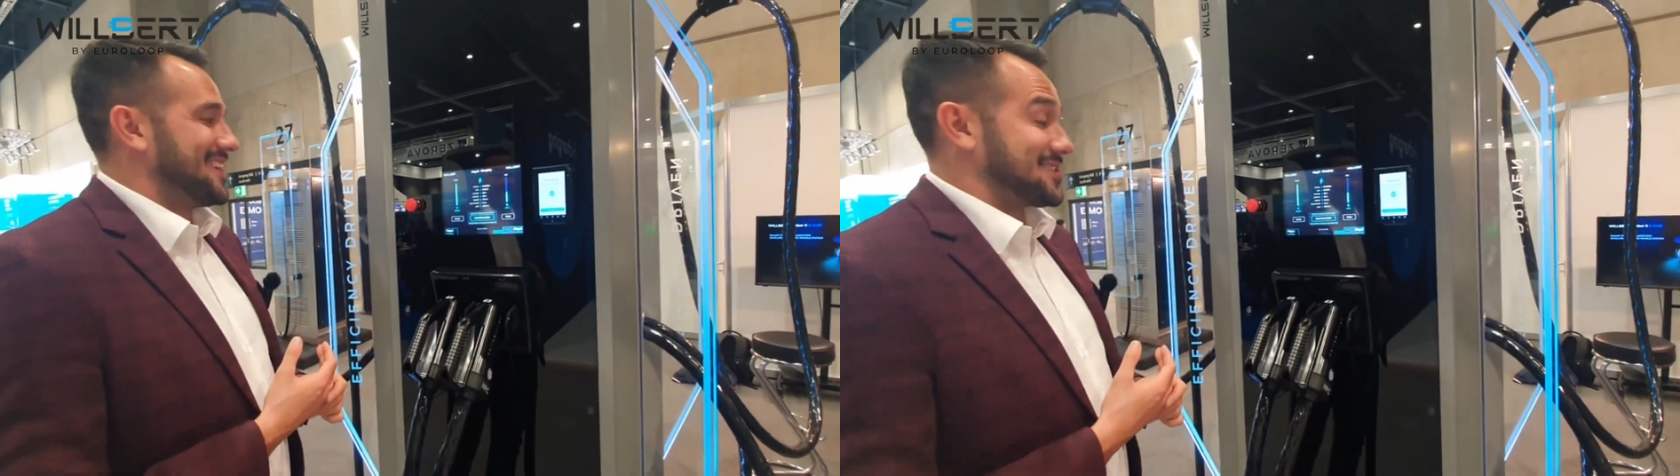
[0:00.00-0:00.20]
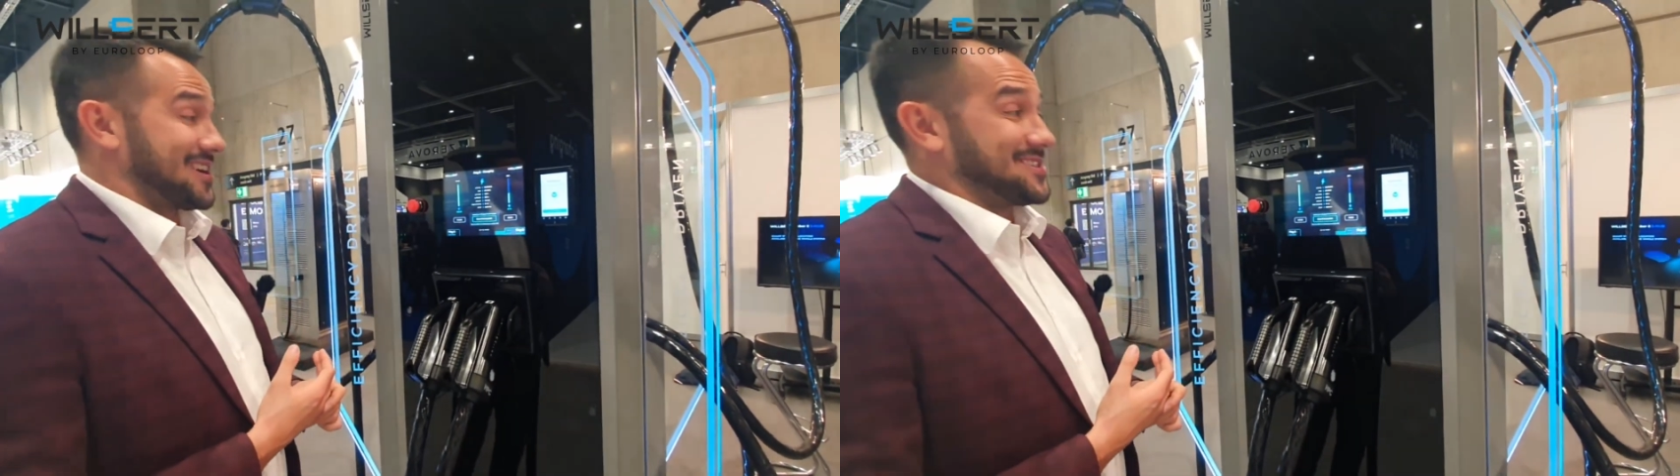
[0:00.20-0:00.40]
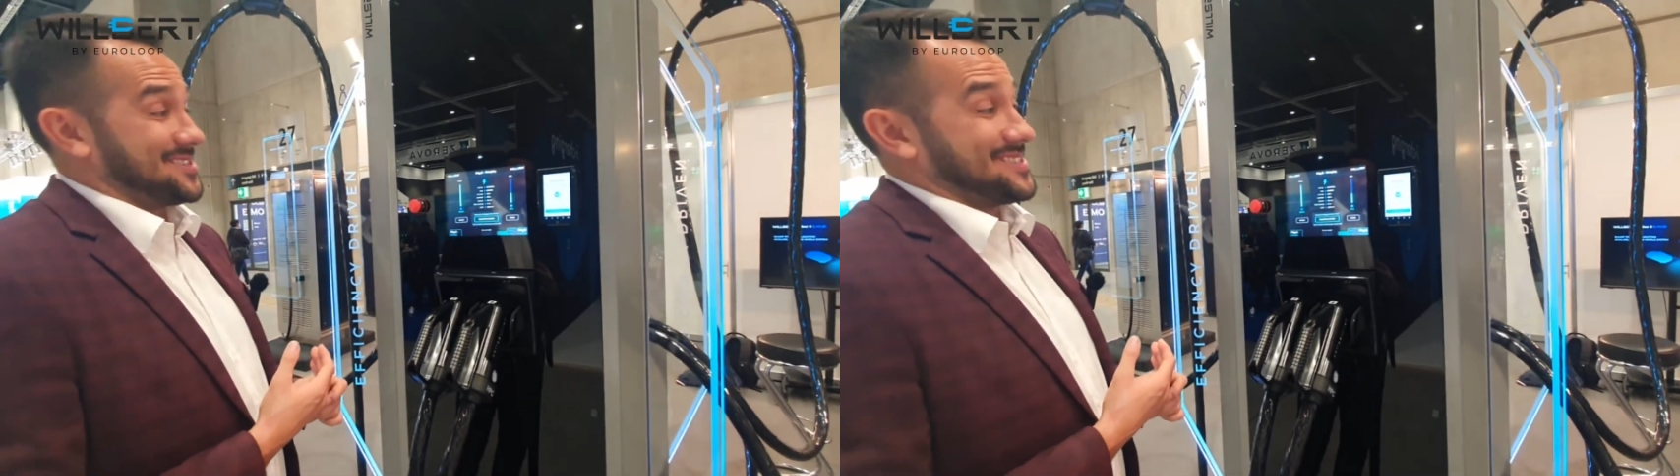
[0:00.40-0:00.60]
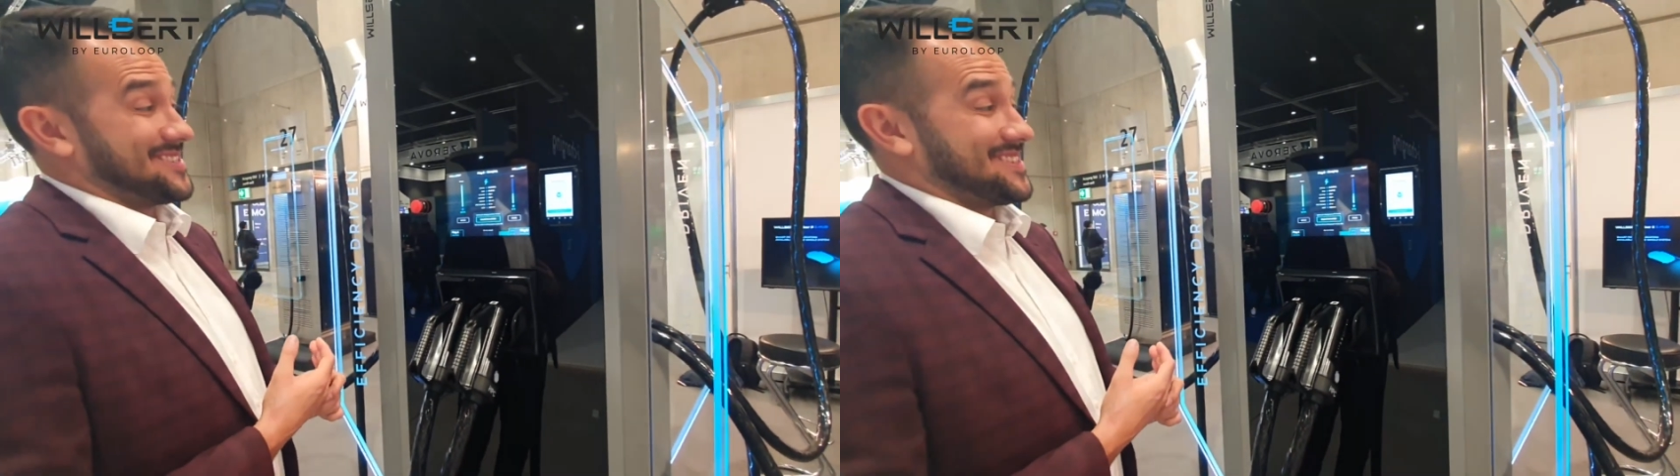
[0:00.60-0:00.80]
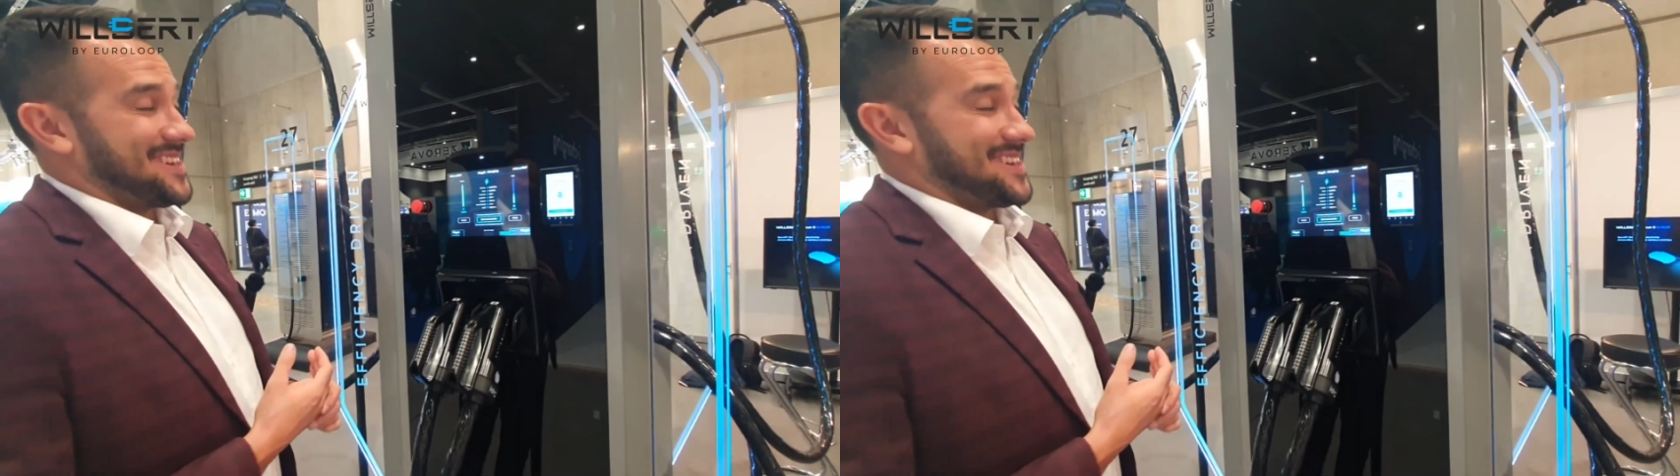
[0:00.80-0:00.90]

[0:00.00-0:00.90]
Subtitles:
chargers